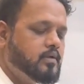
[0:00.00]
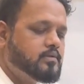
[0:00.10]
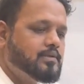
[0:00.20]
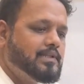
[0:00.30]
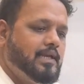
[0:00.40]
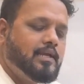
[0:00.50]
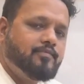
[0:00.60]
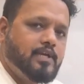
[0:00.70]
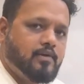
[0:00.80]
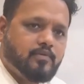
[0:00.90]
So there
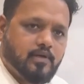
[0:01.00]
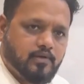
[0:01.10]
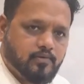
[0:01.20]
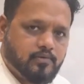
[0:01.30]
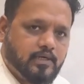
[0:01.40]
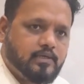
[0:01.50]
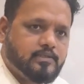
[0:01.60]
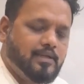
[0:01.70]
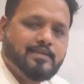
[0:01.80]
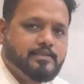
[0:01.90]
we have concluded
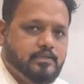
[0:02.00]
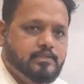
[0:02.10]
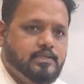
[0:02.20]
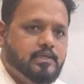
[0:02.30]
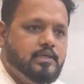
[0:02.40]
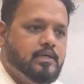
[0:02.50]
results.